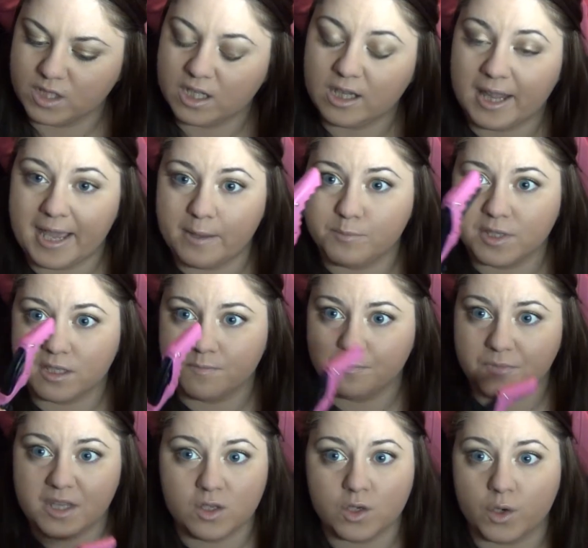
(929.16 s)
clamps.
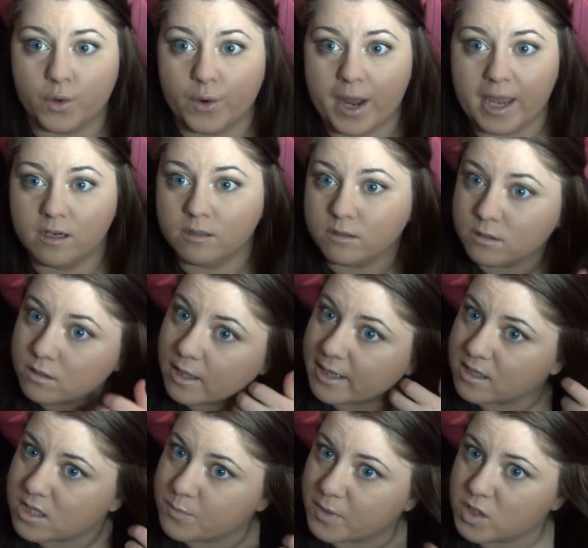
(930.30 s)
These are great,
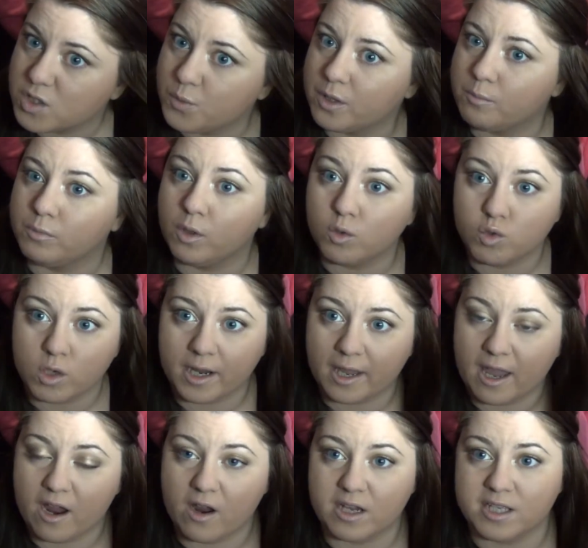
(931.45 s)
like especially when I'm blow drying
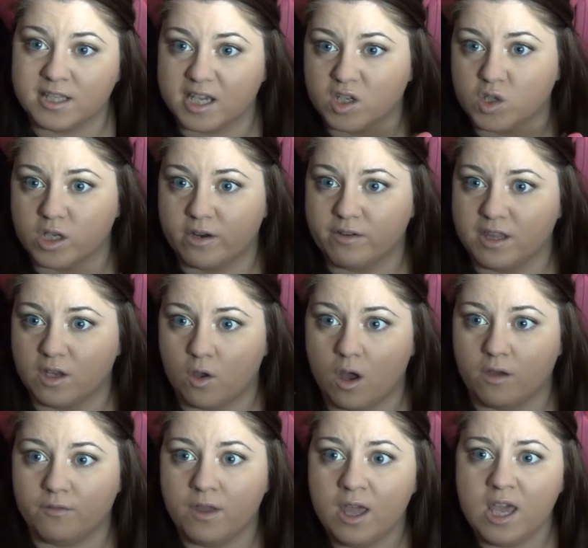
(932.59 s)
hair. I section everything
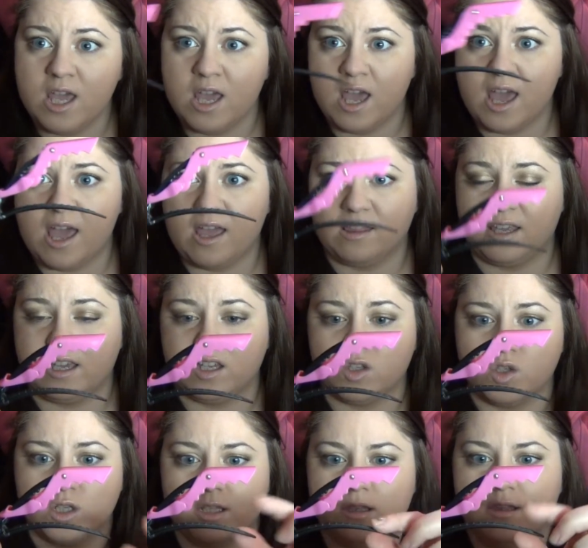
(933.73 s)
off, and like it
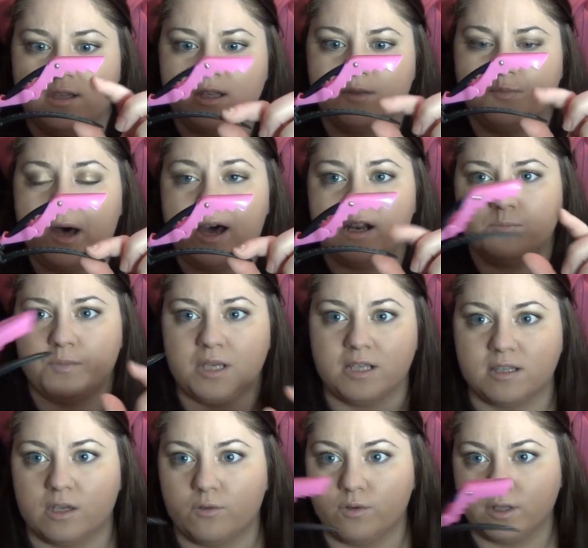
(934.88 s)
just, this bottom
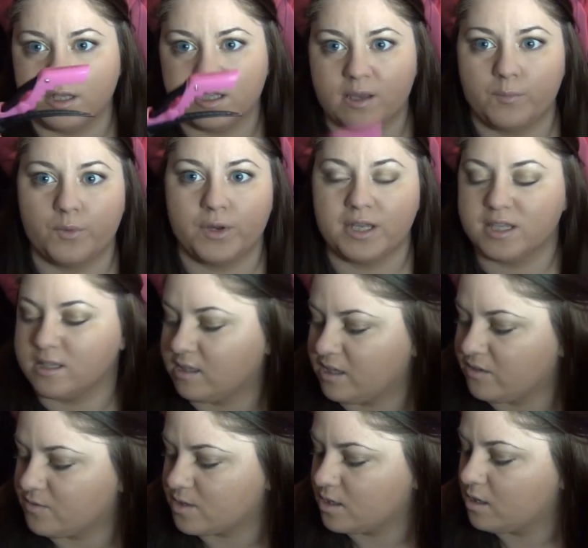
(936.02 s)
piece like really separates and
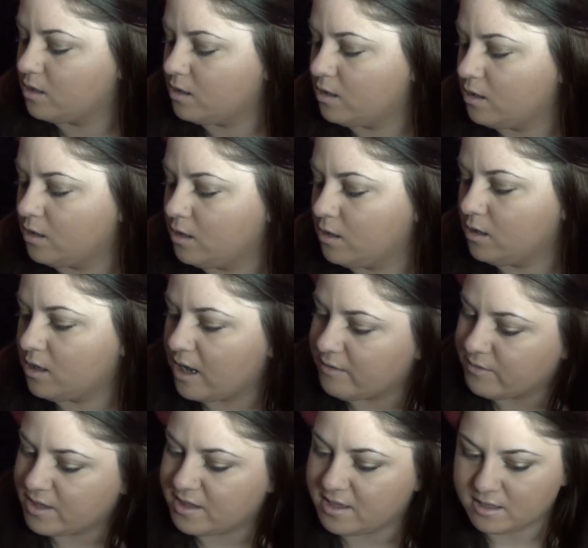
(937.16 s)
leaves
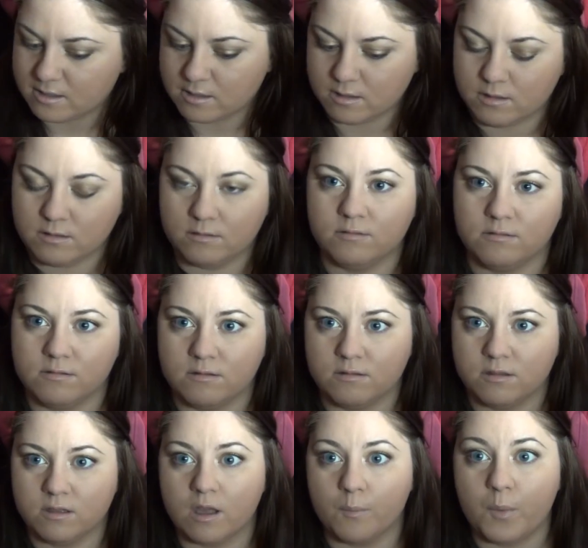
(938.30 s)
everything
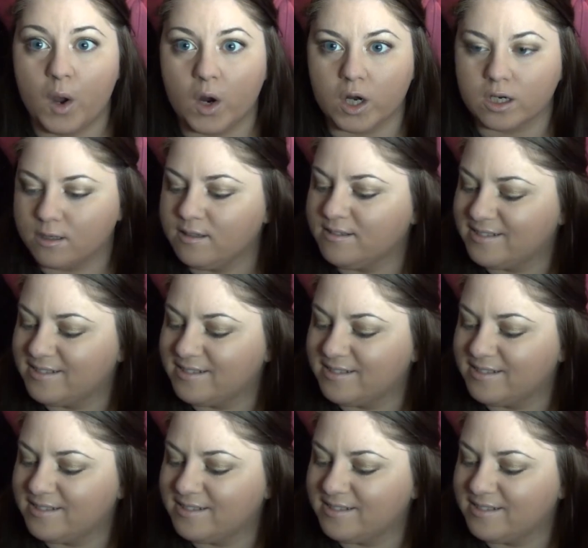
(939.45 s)
apart.